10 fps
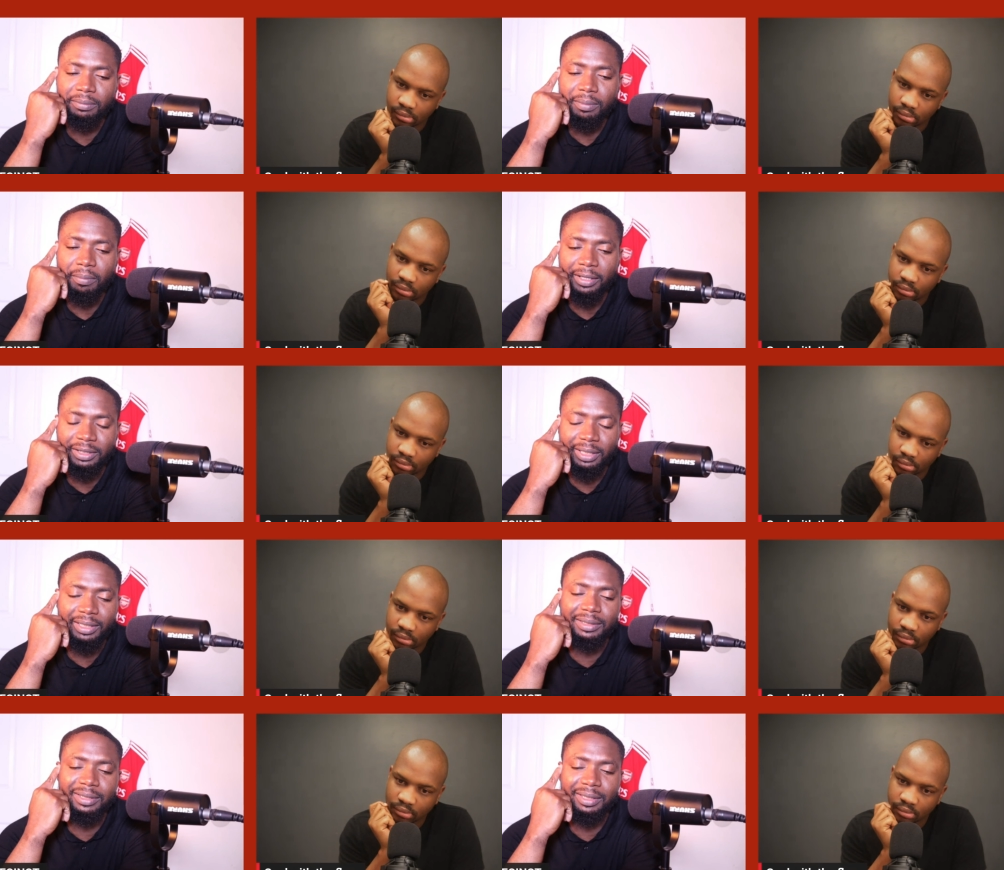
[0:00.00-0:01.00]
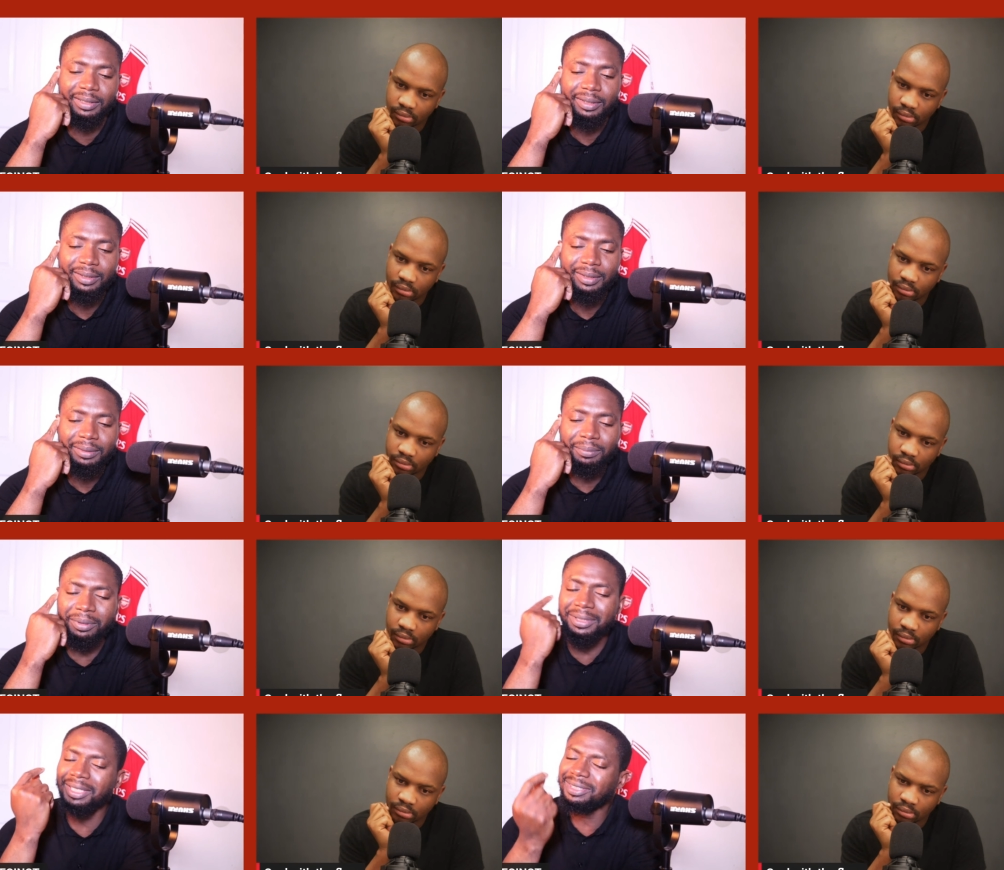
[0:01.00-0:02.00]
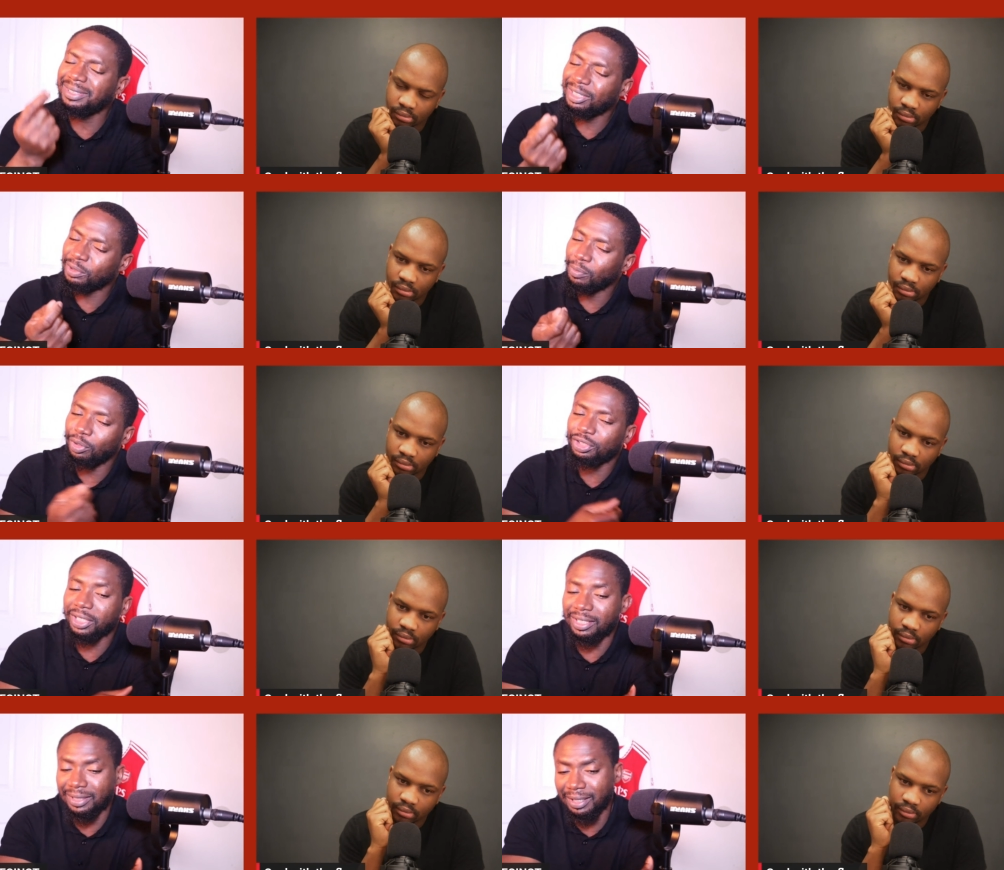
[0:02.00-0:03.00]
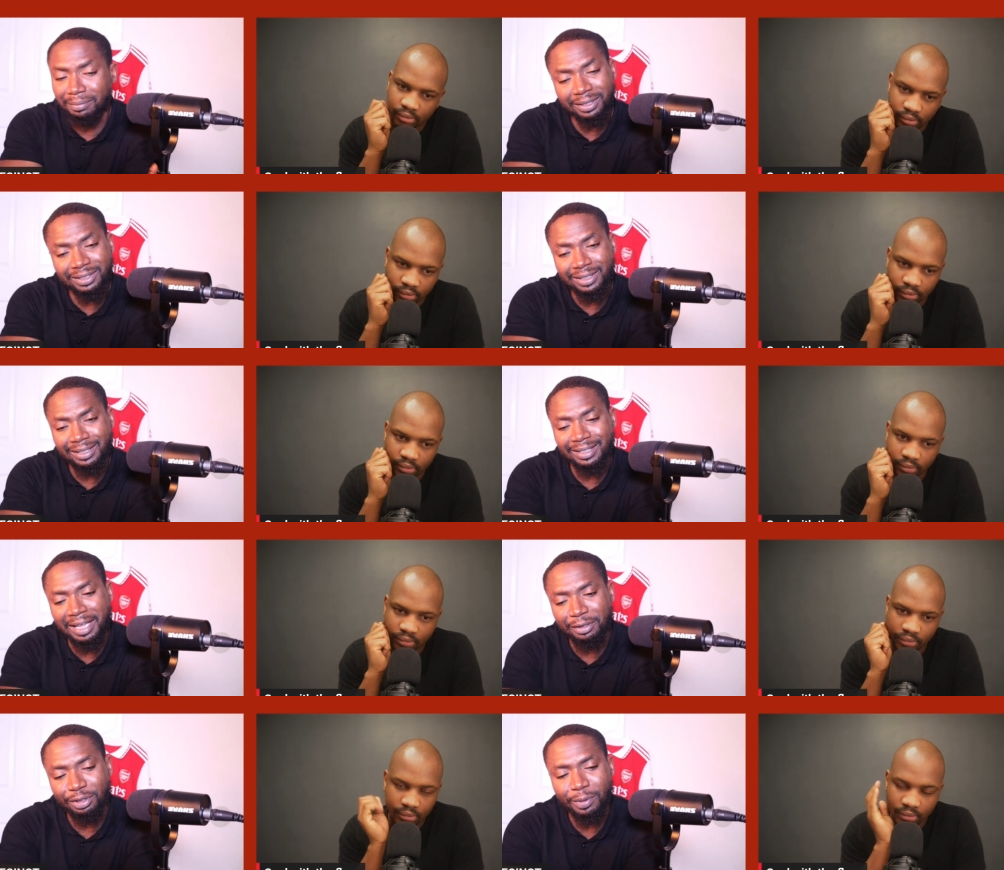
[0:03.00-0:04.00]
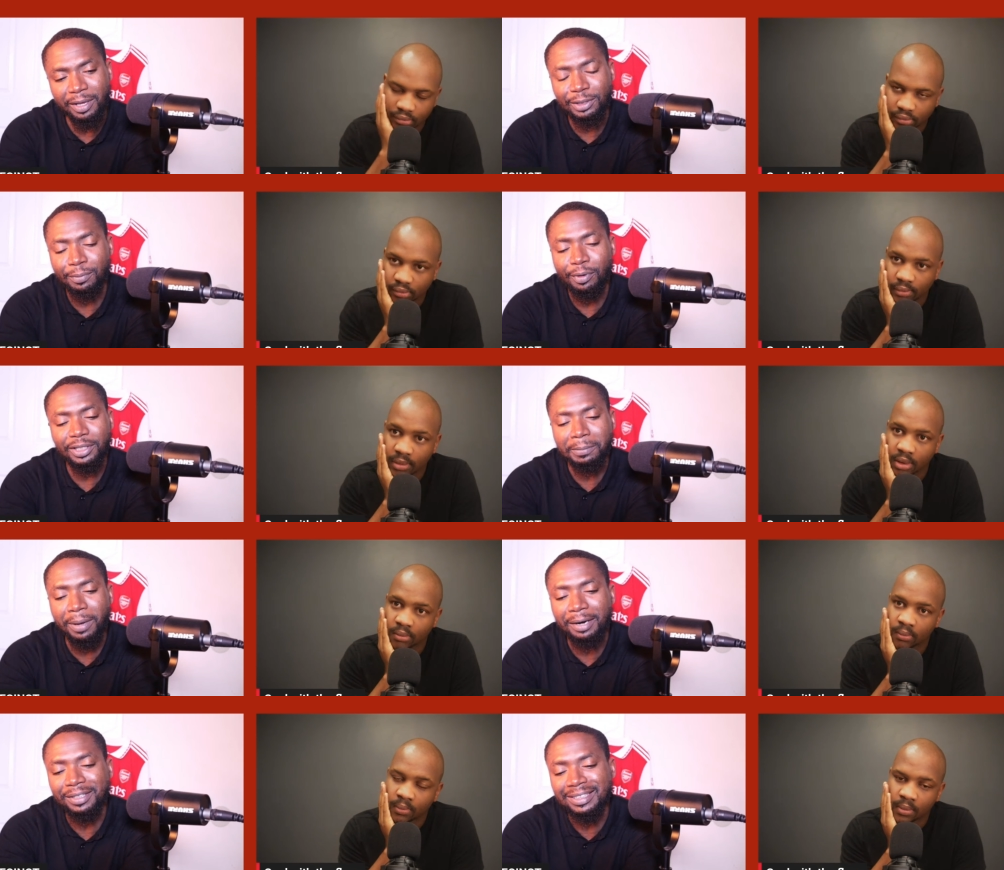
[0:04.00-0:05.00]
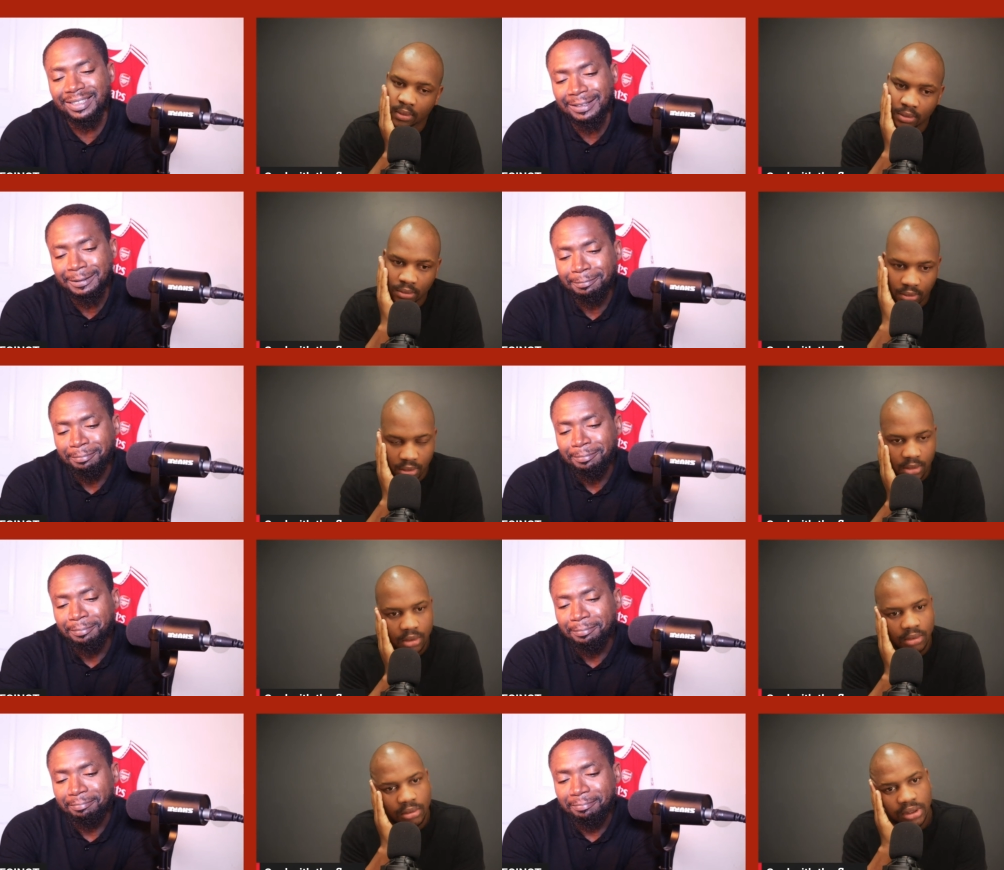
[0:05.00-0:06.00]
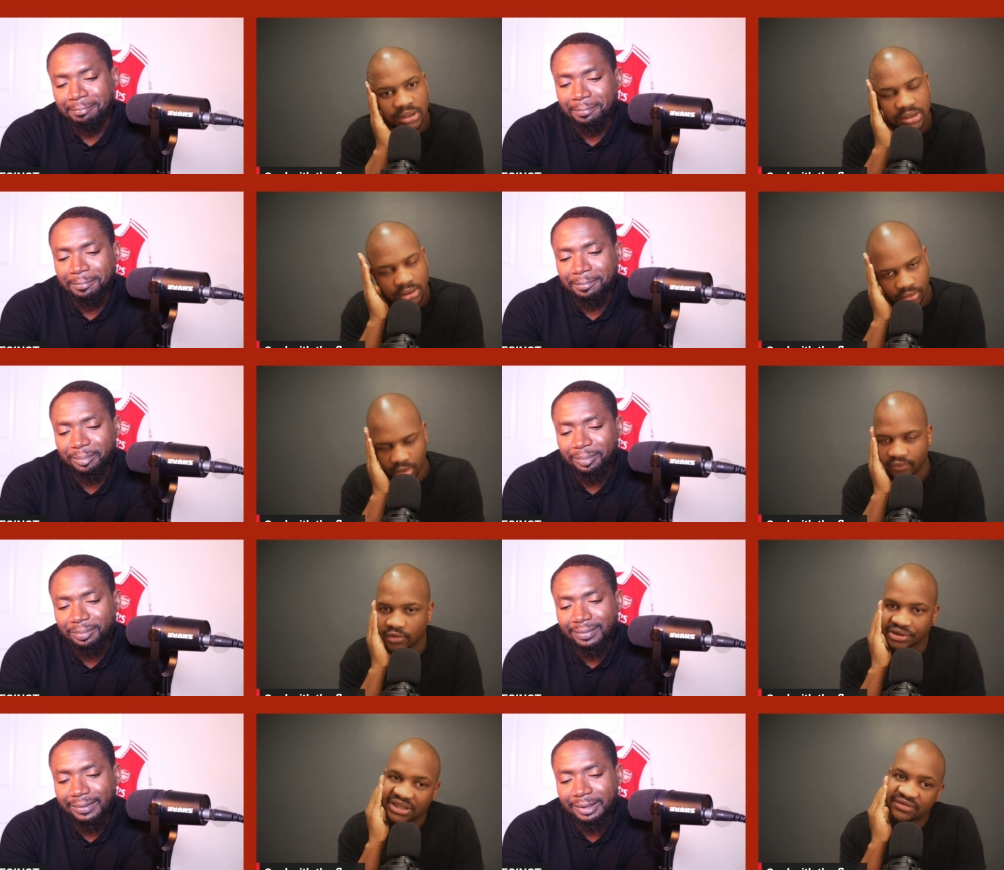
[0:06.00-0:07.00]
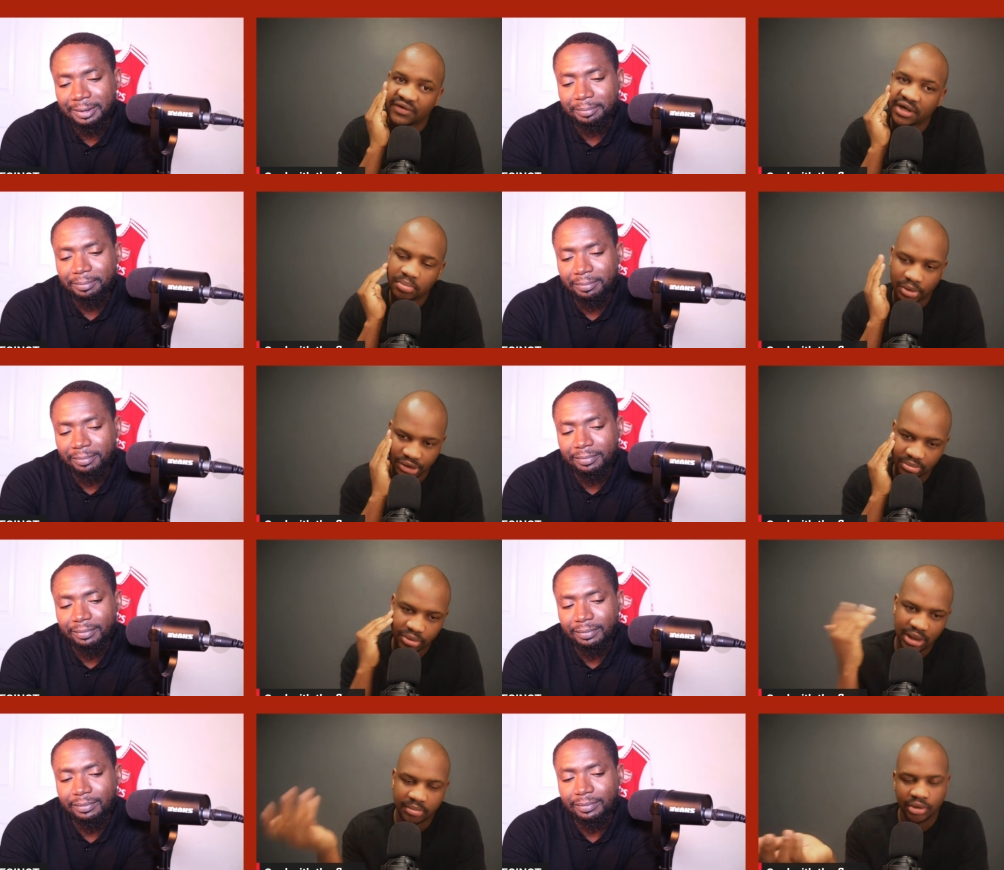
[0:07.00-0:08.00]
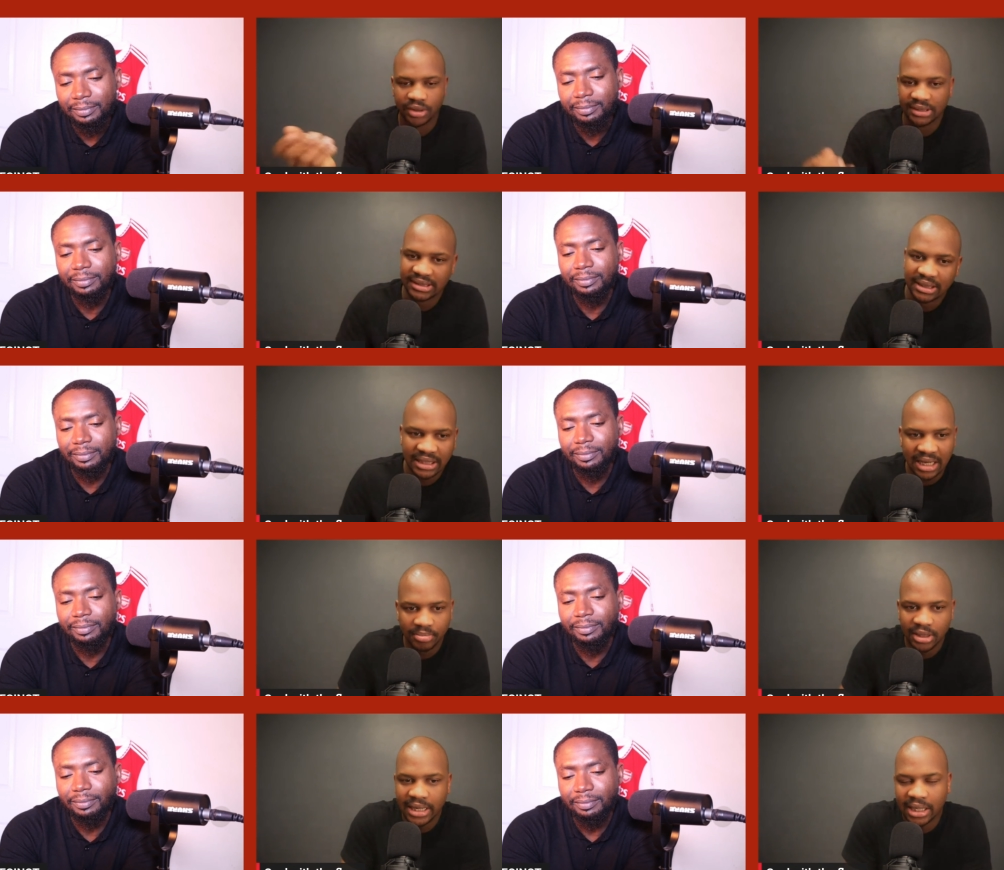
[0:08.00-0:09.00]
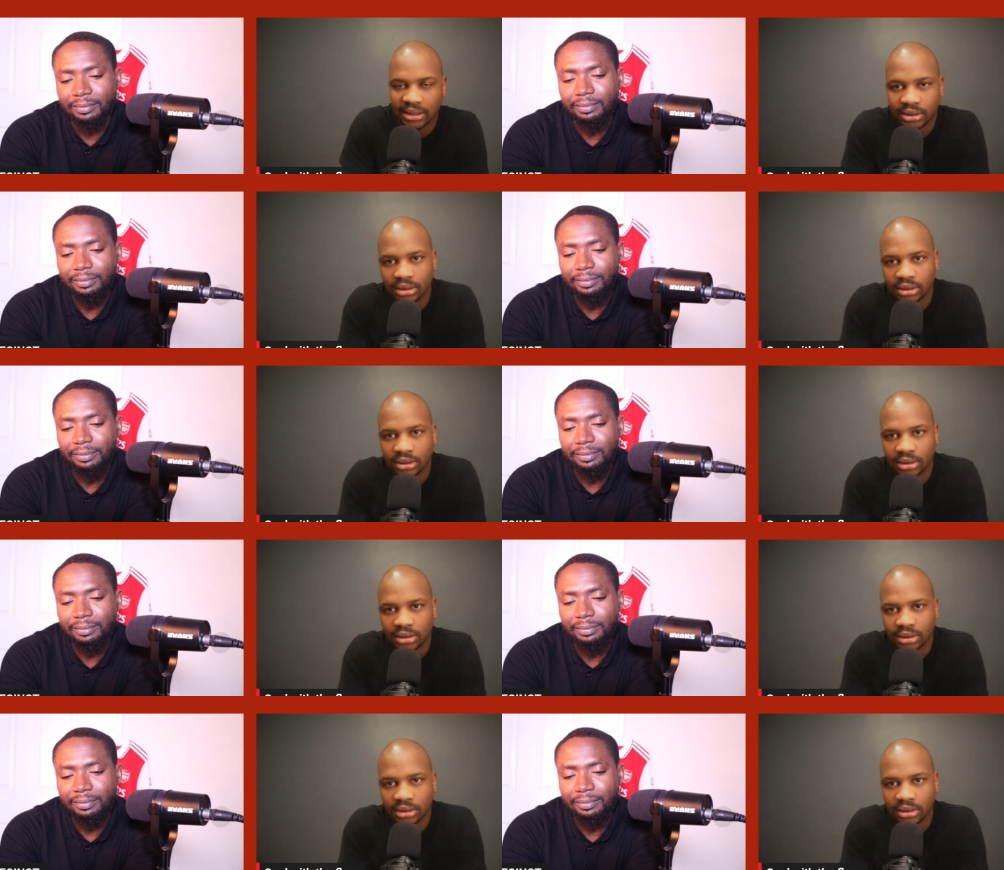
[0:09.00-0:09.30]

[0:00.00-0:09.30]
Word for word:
Speaker 1: Manchester United. But there's still a small chance that Manchester United can just come and spoil the parade.
Speaker 2: It's of course it's very possible now because it's a derby and